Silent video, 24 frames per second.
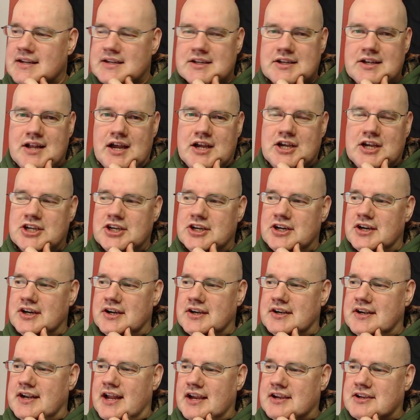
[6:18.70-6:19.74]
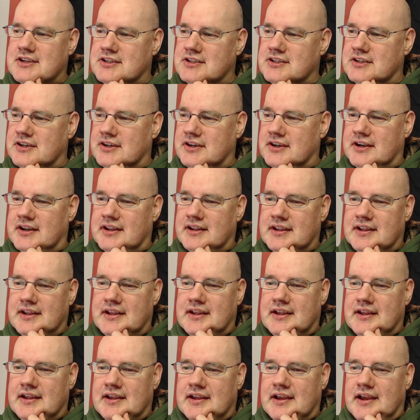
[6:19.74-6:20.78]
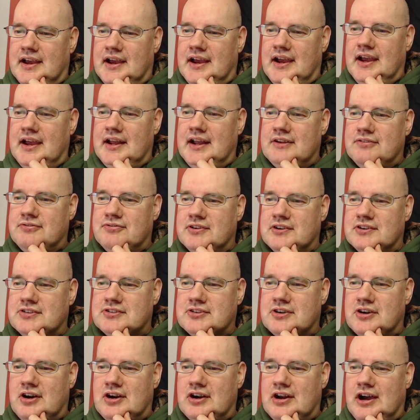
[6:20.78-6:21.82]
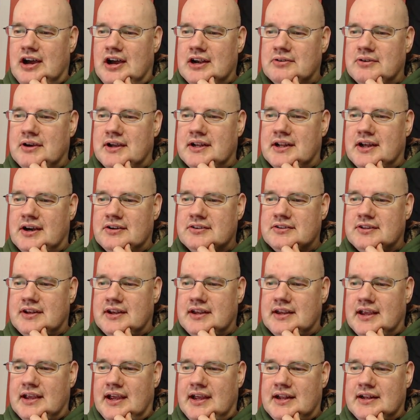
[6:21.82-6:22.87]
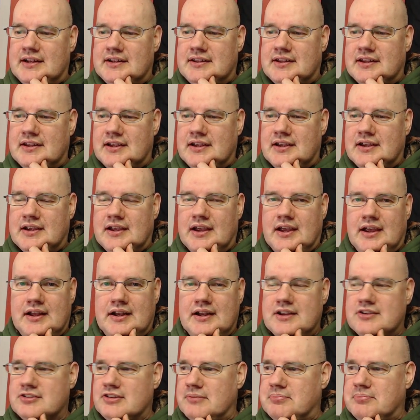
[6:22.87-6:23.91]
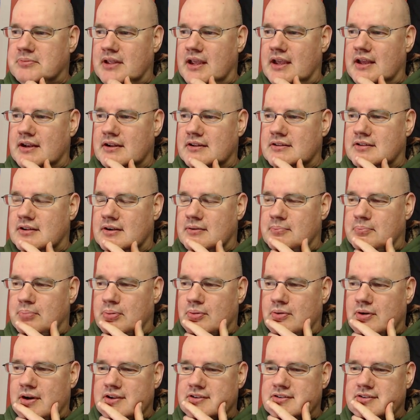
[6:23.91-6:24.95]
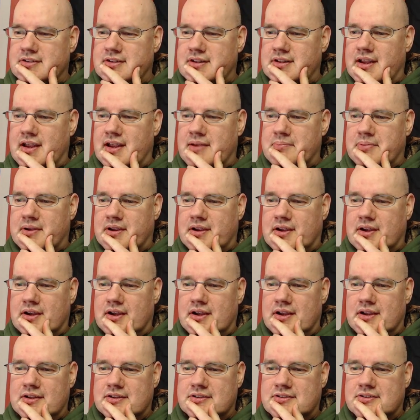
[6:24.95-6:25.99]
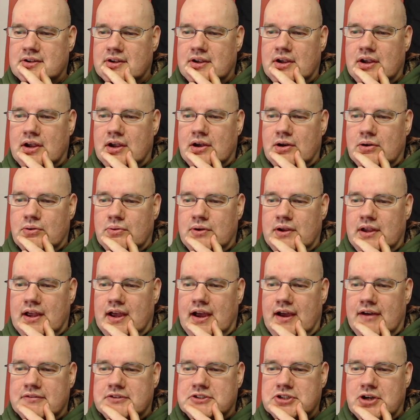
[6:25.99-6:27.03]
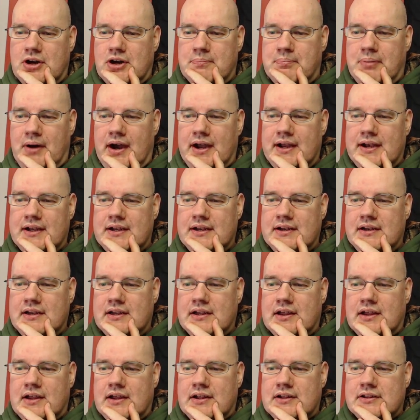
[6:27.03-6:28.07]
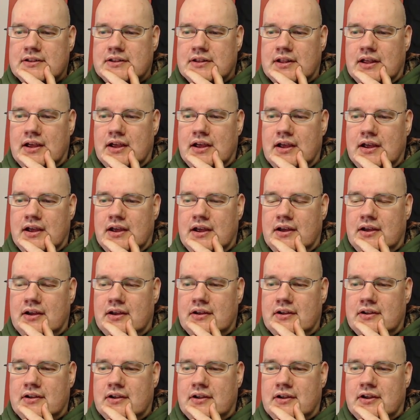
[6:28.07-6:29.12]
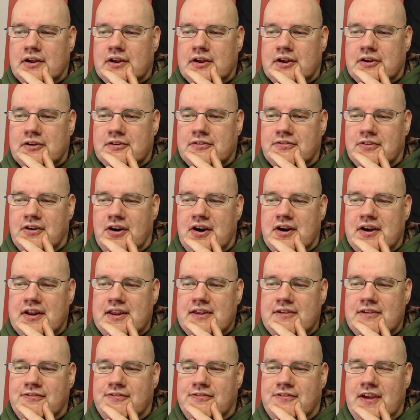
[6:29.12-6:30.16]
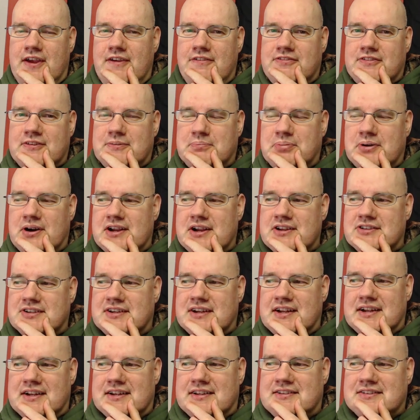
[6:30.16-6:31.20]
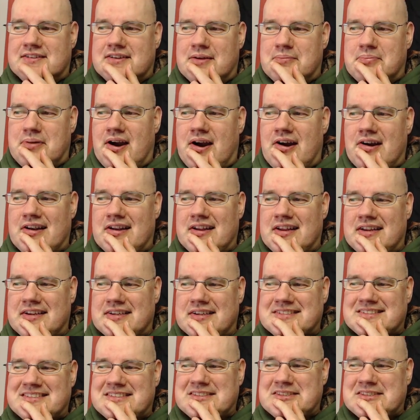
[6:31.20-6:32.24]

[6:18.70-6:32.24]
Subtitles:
Not good, not good. And if we scroll all the way down to the end, it is updated to the present day because we have Joe Biden, the 45th president, apparently.